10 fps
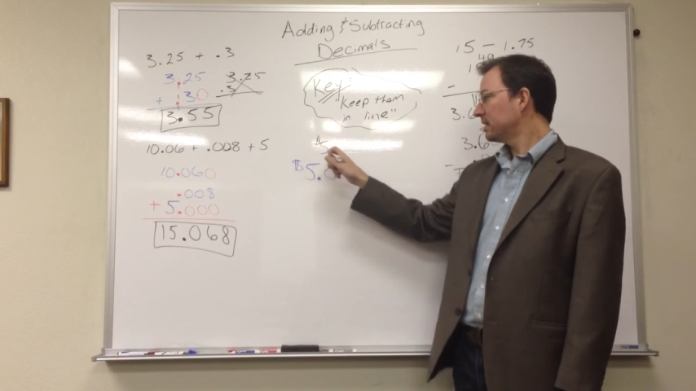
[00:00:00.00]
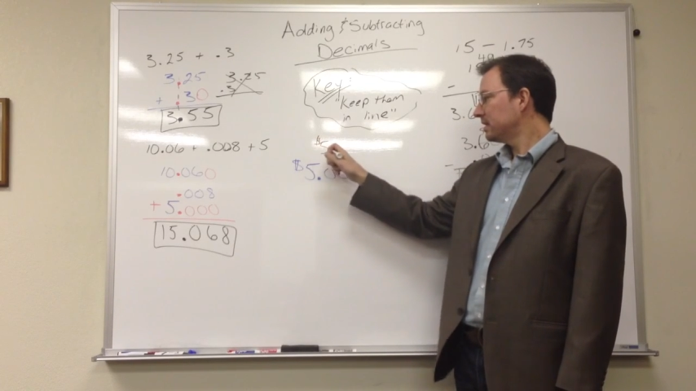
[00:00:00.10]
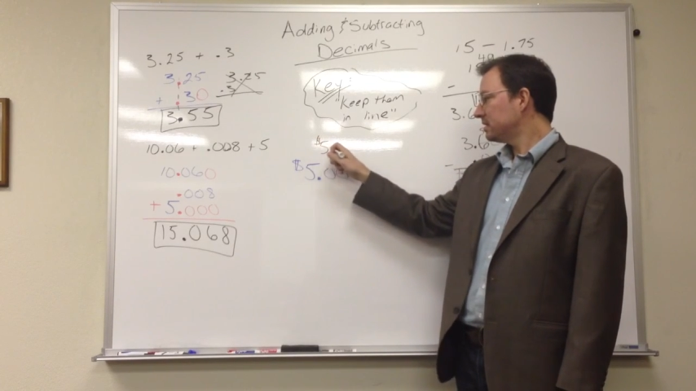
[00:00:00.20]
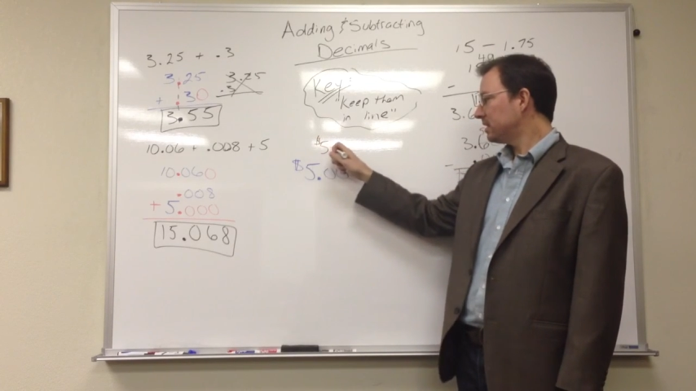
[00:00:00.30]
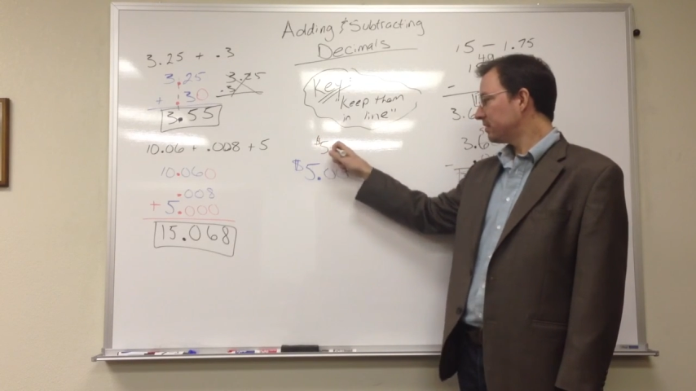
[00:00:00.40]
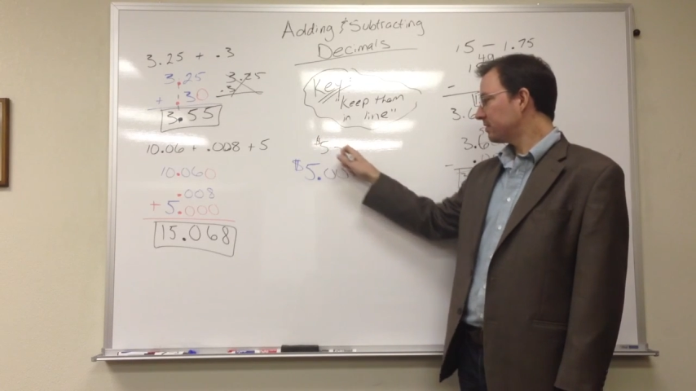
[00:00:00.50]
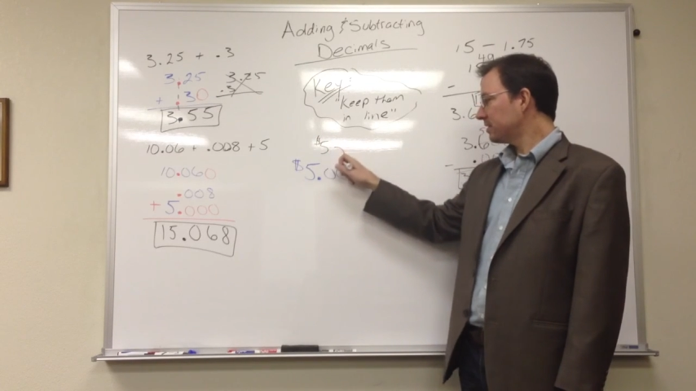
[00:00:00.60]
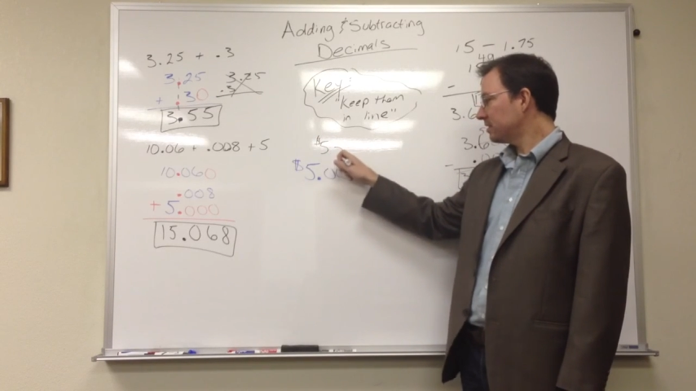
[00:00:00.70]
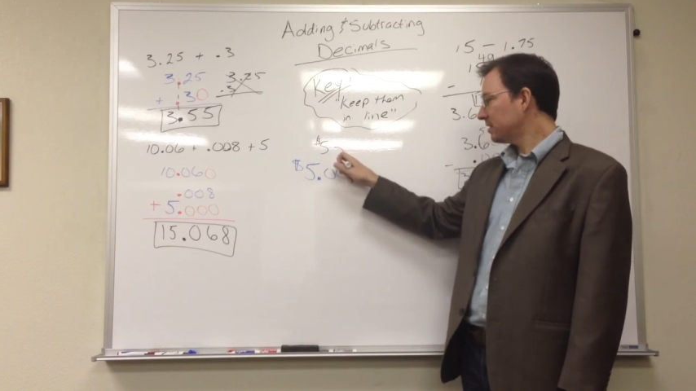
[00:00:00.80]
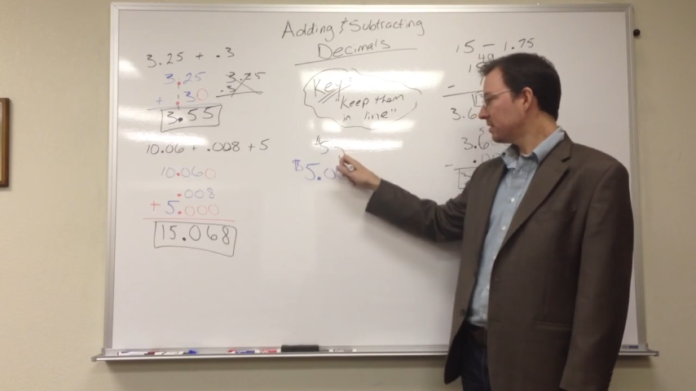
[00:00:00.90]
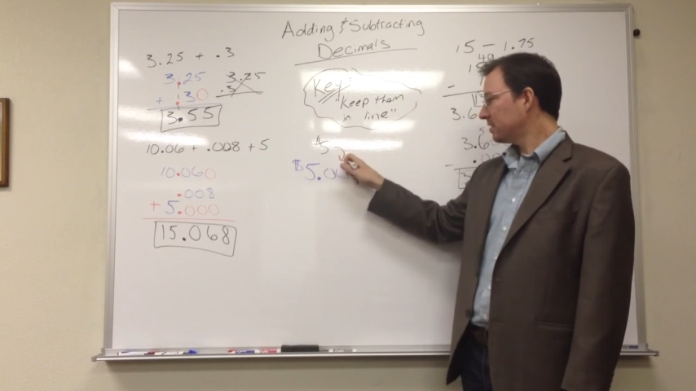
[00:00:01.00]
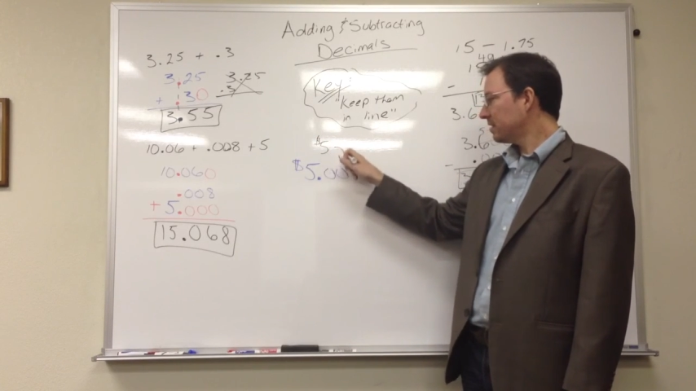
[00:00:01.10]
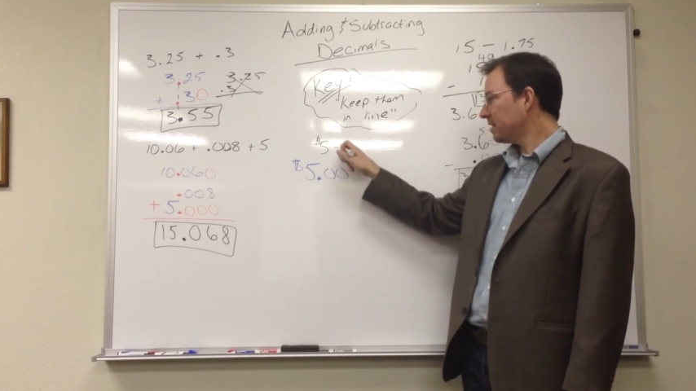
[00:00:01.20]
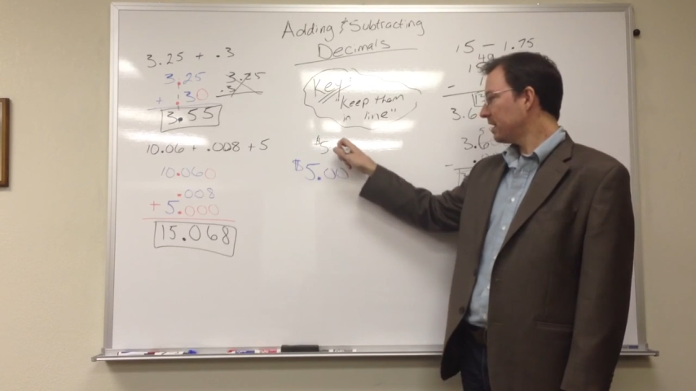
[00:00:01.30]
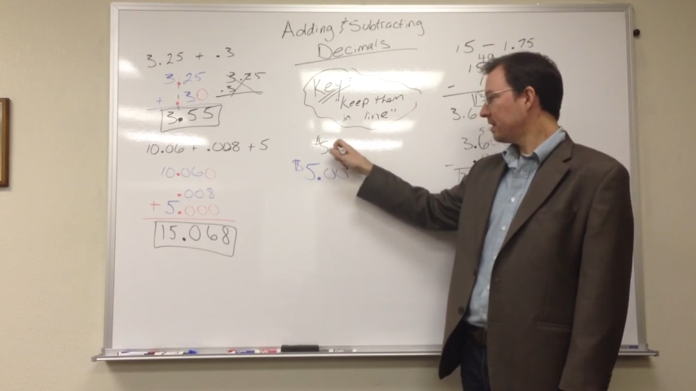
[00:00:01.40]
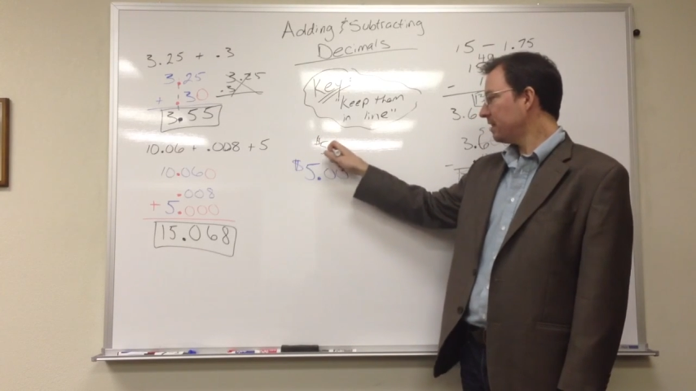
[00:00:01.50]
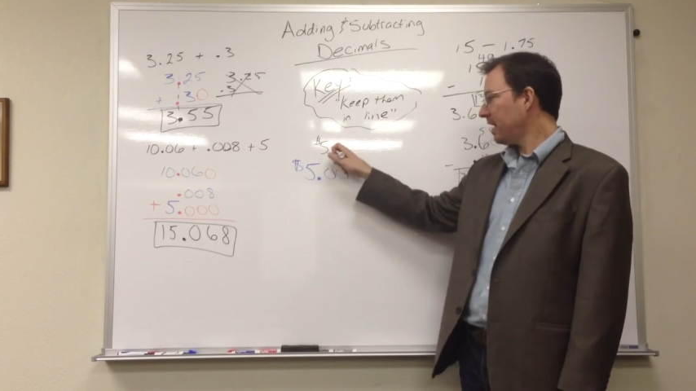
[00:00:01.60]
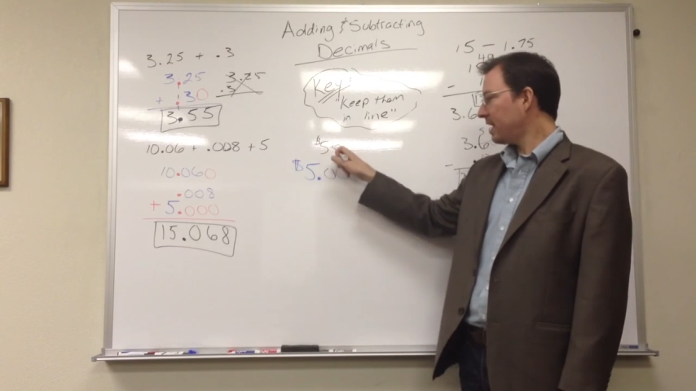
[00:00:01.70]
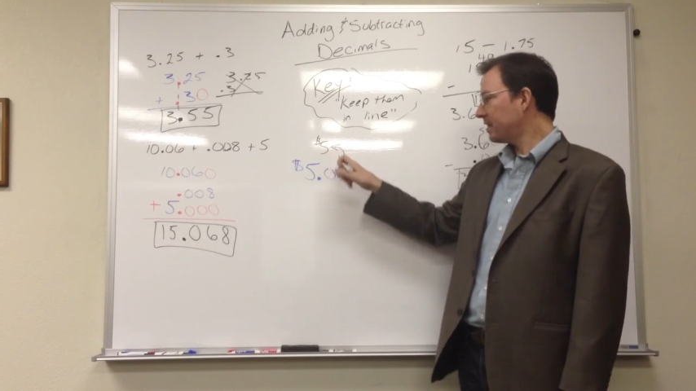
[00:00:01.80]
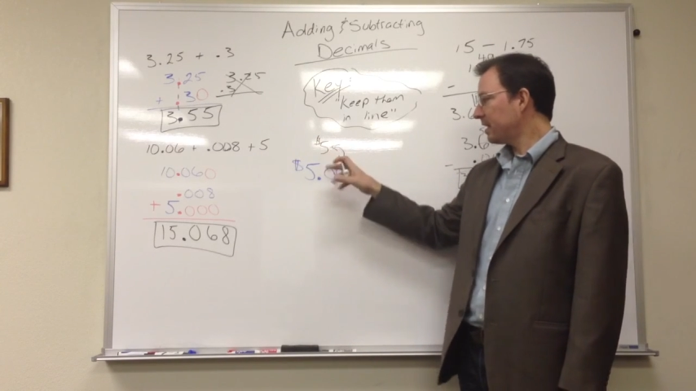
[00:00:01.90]
is different than
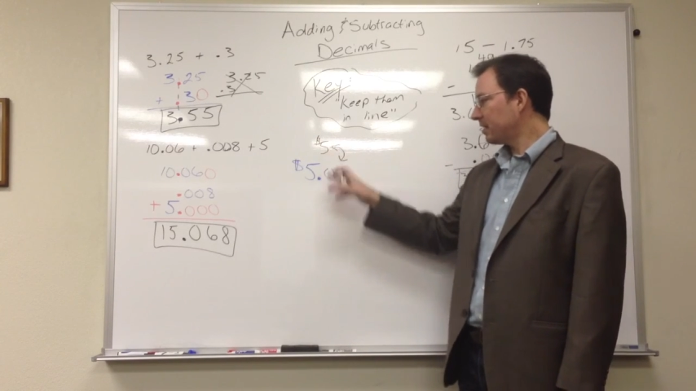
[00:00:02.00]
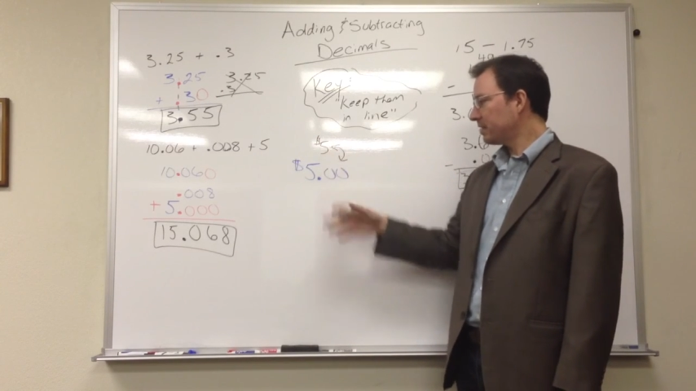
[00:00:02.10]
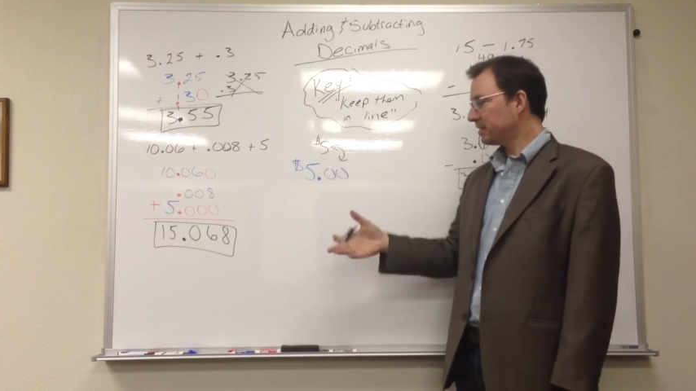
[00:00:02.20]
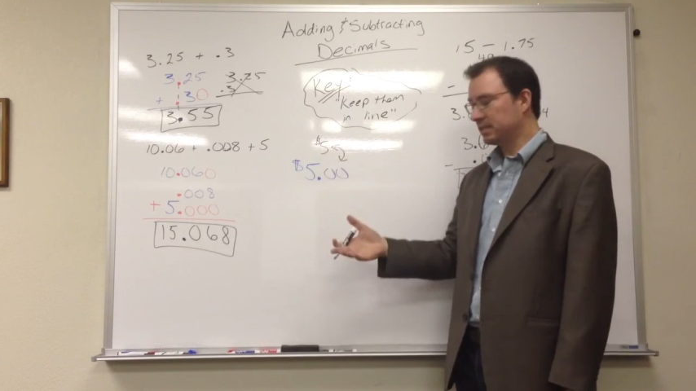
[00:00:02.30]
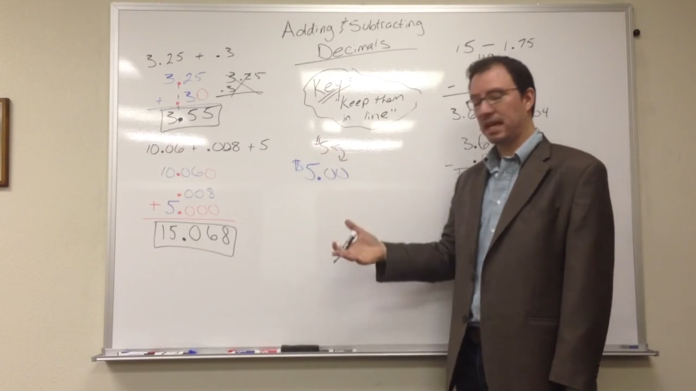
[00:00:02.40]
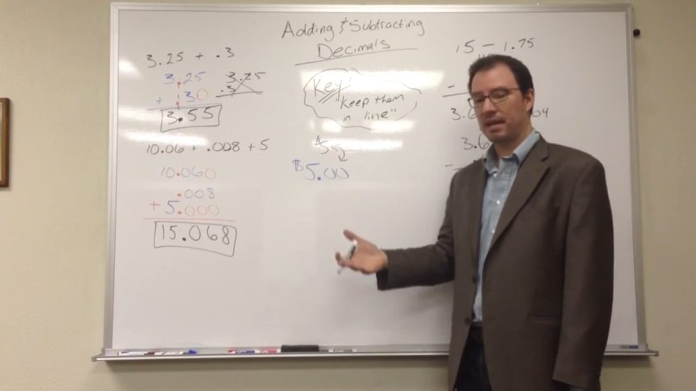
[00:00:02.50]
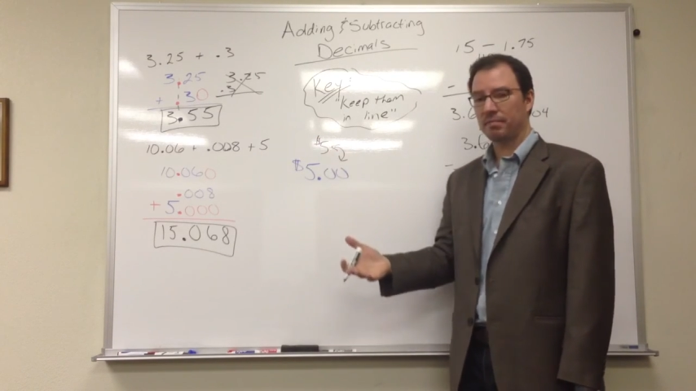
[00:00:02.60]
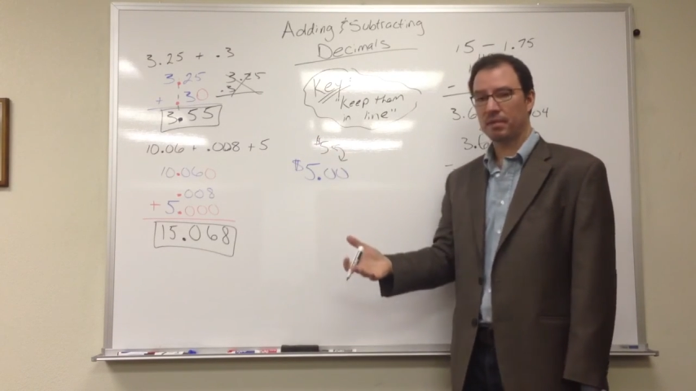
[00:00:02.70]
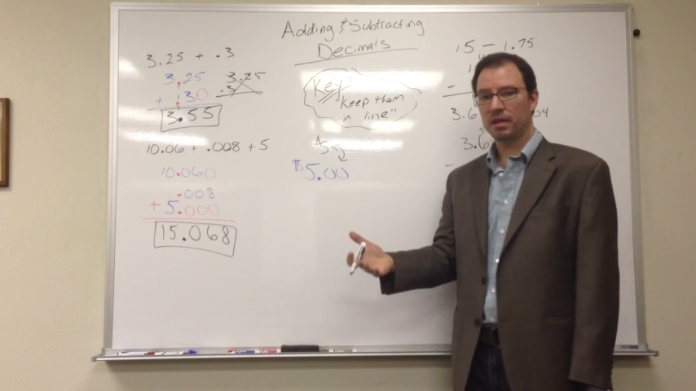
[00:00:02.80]
that. They are the same.